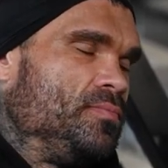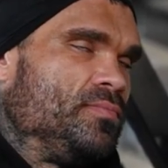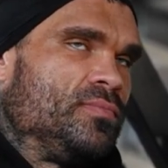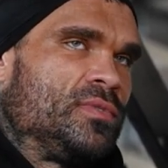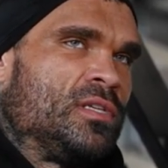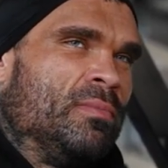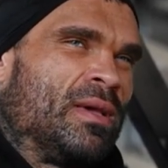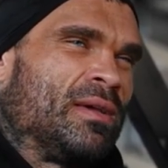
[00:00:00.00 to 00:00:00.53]
So
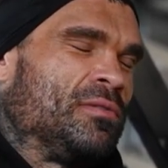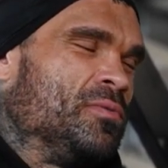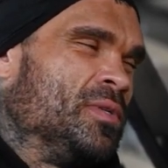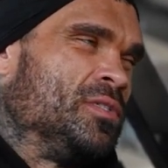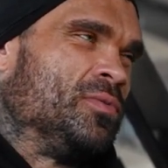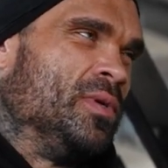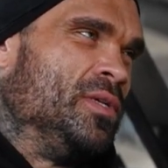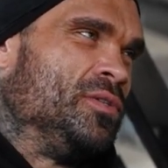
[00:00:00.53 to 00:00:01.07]
I'm back up to
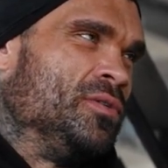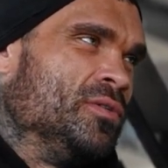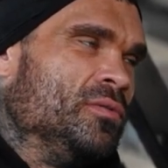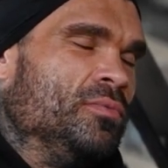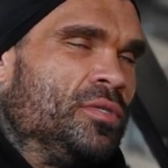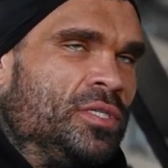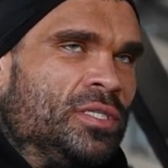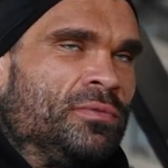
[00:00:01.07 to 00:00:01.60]
122,
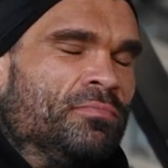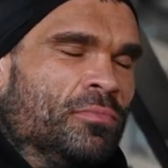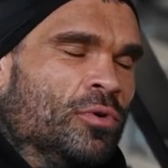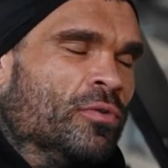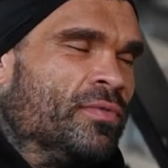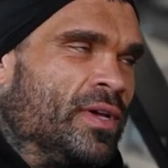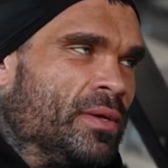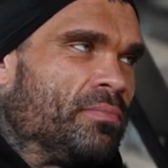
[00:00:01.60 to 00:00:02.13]
which is more of
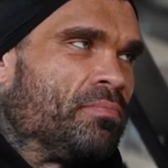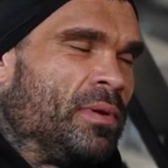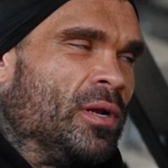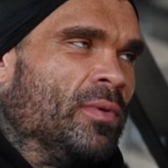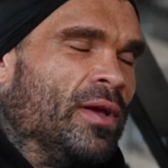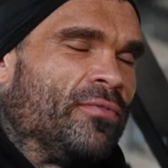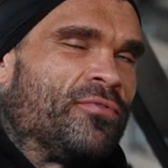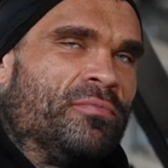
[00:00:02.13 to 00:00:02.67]
a better
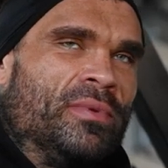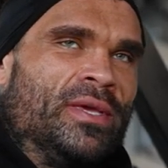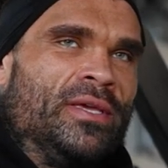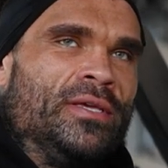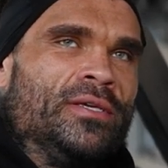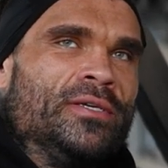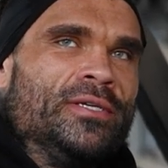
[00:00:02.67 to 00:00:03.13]
weight for me.